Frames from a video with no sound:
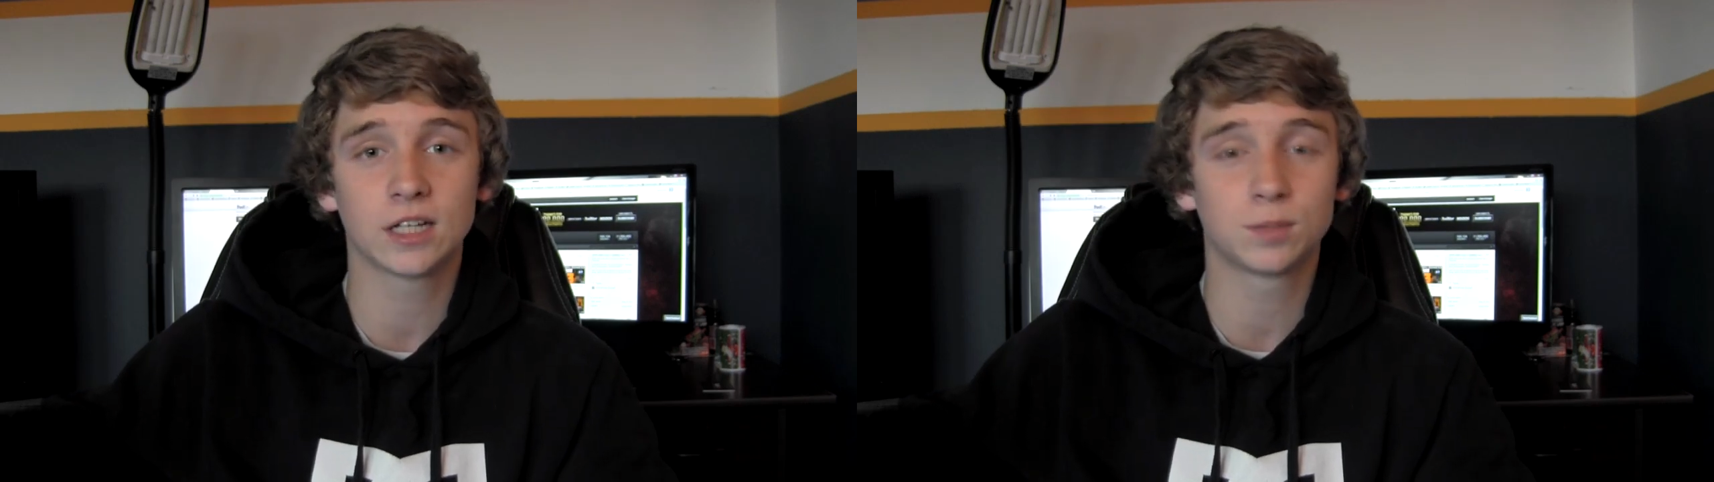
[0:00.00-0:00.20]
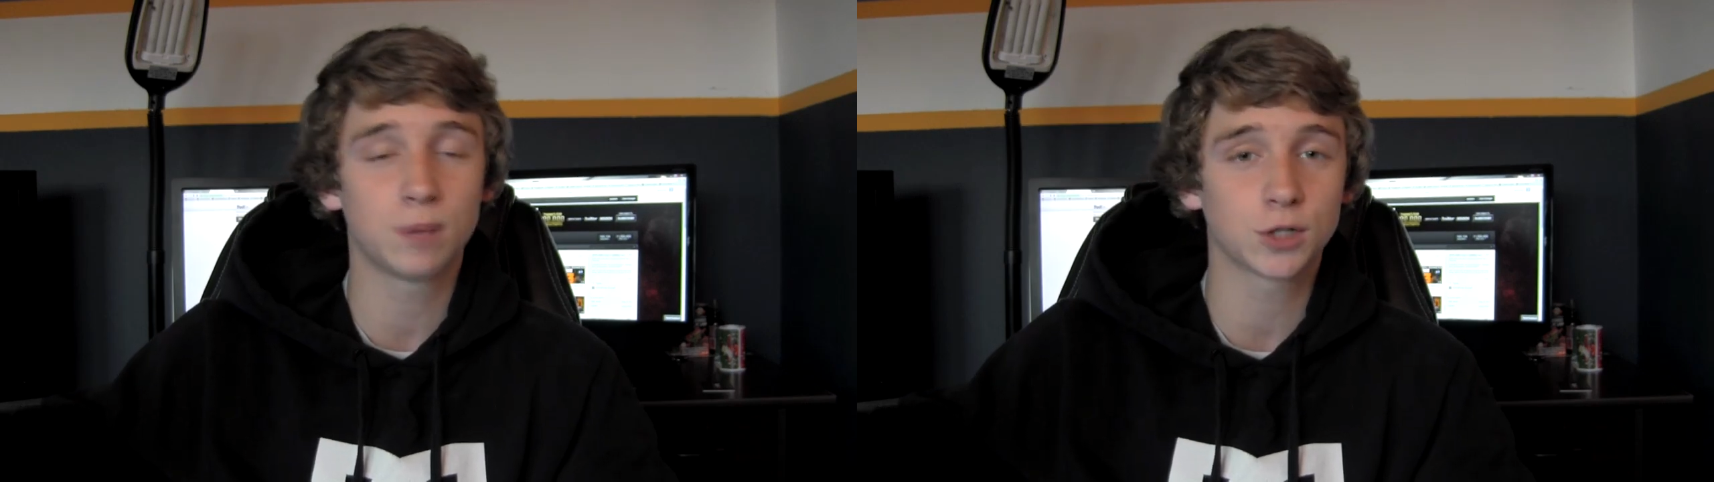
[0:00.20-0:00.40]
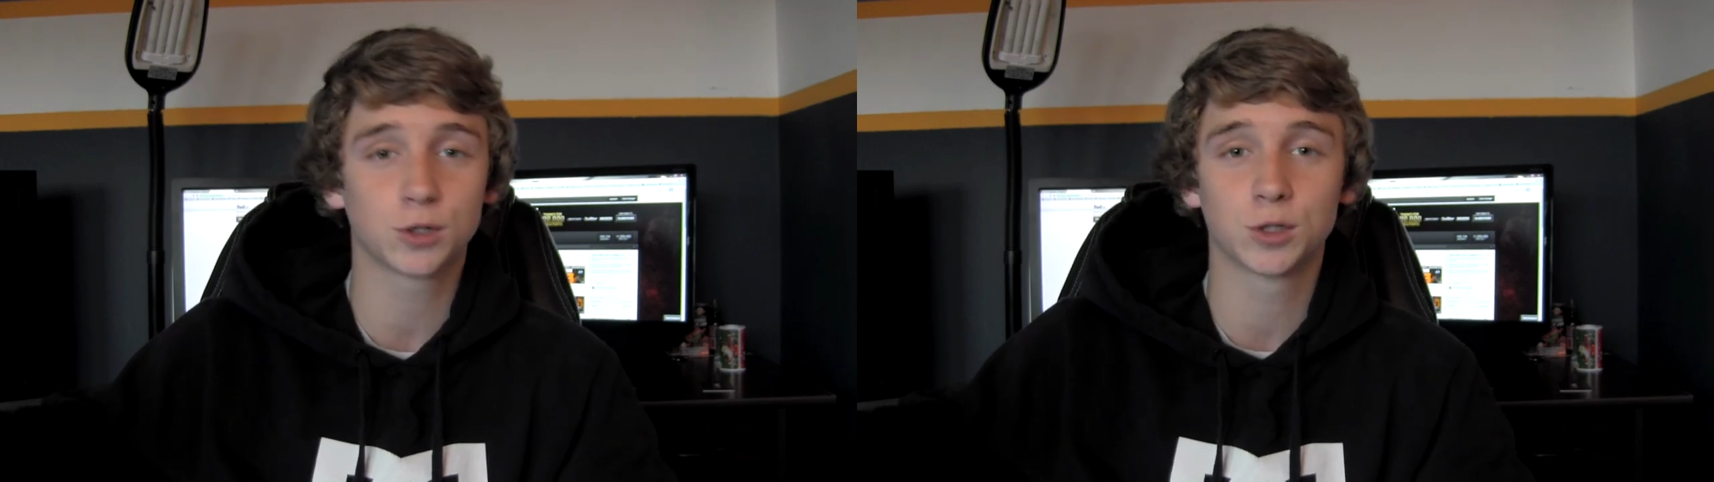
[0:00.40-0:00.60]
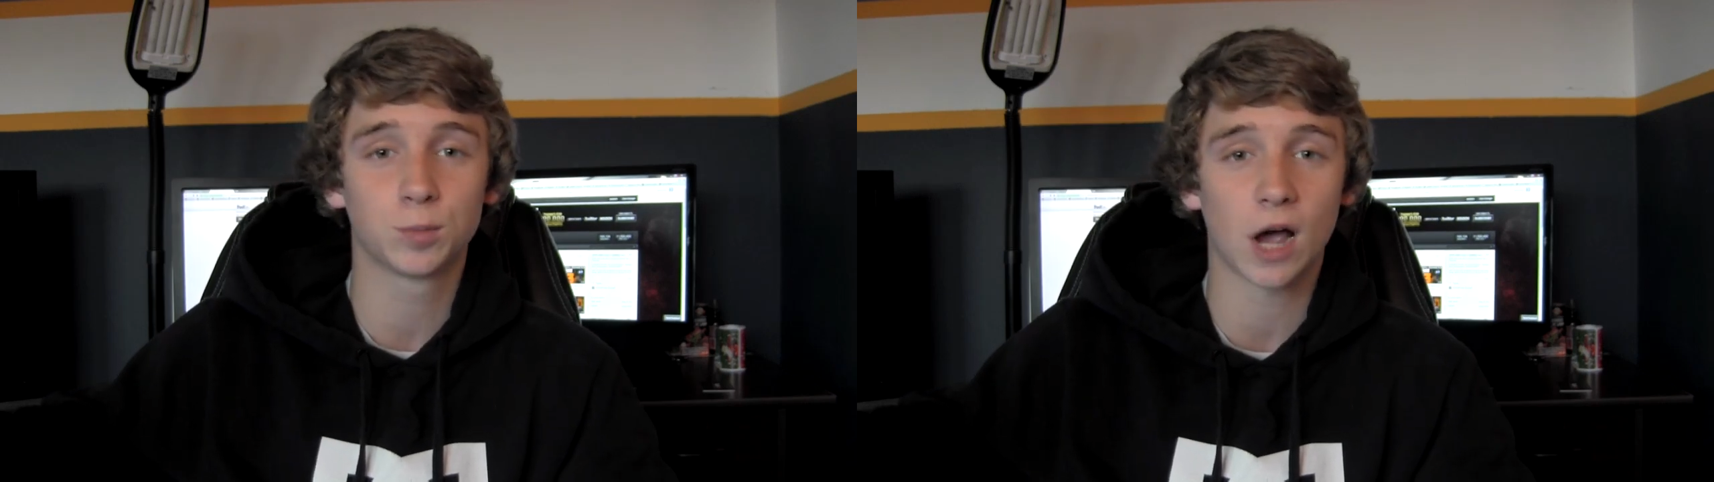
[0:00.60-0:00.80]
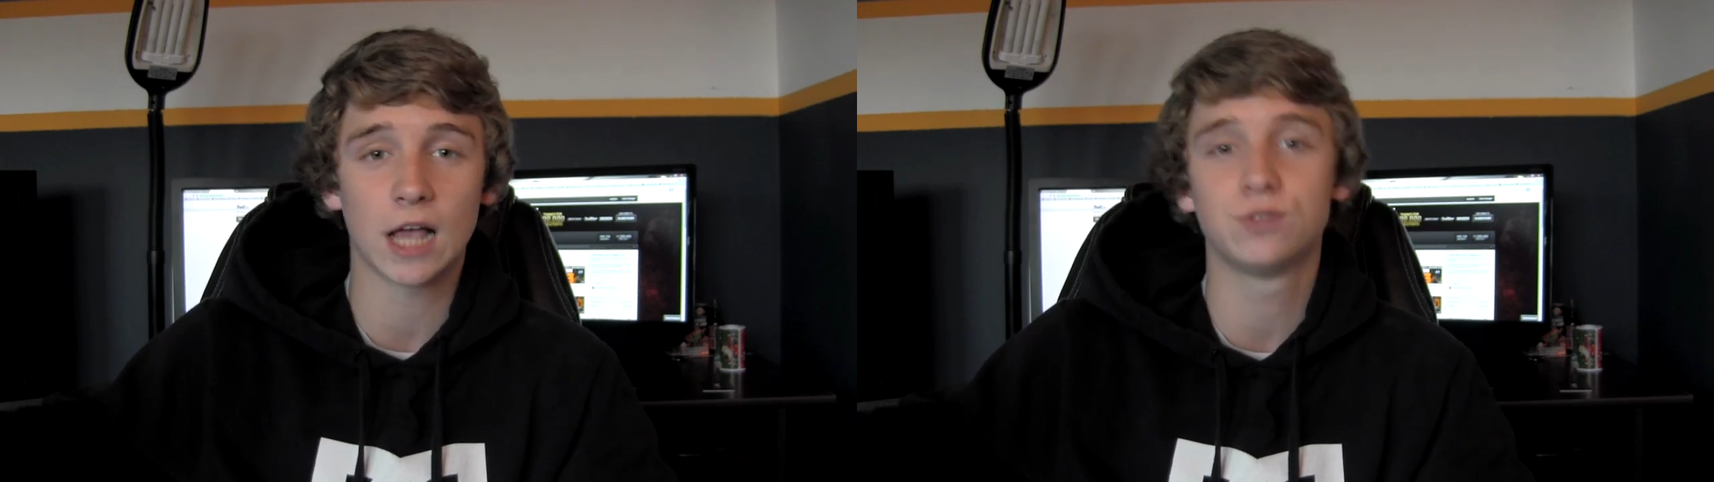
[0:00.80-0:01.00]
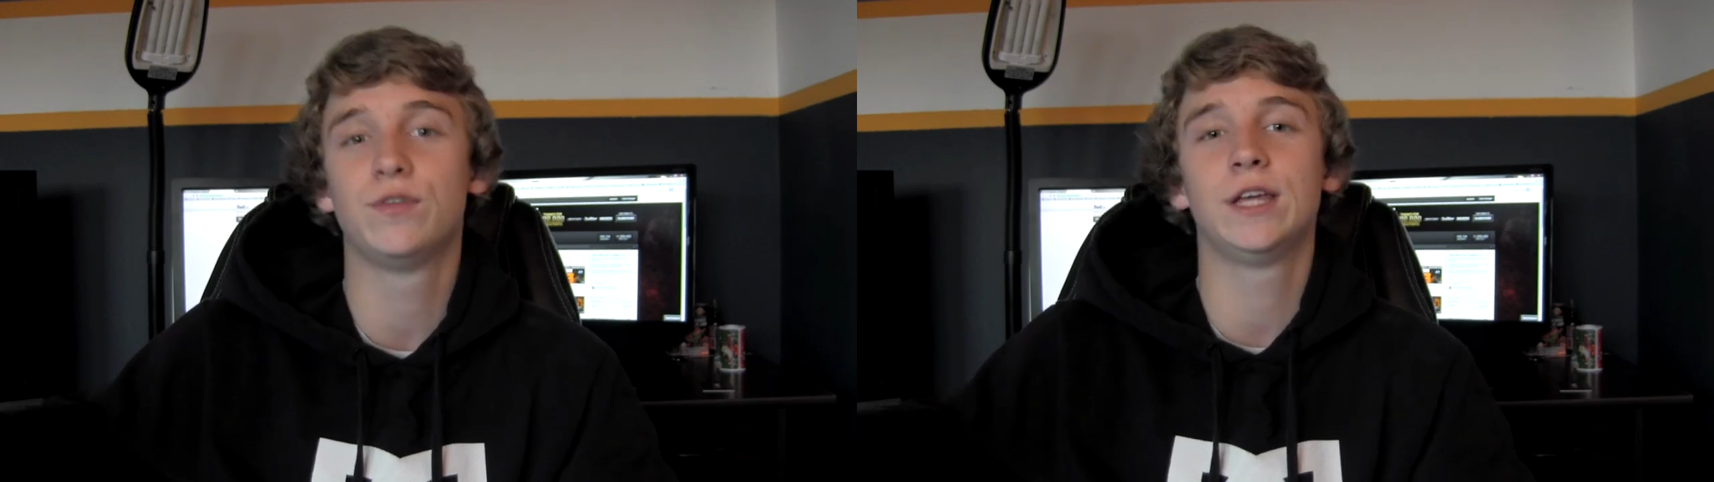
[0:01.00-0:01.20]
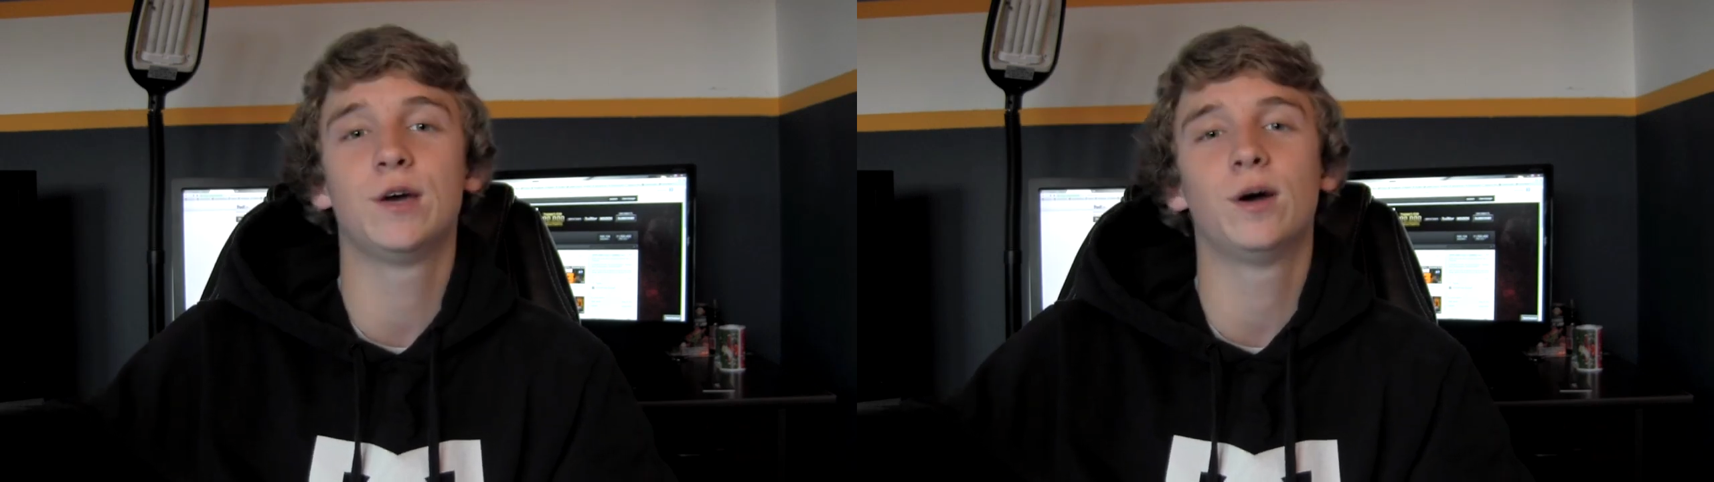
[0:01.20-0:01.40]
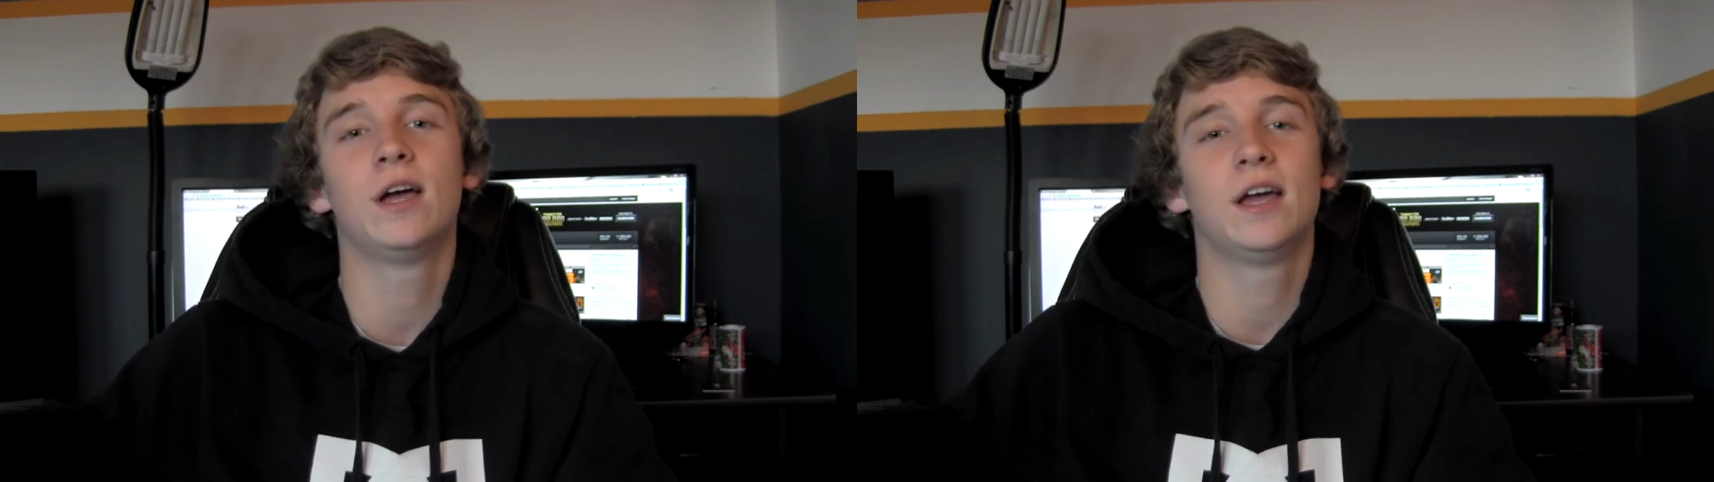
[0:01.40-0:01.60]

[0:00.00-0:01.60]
special surprise video,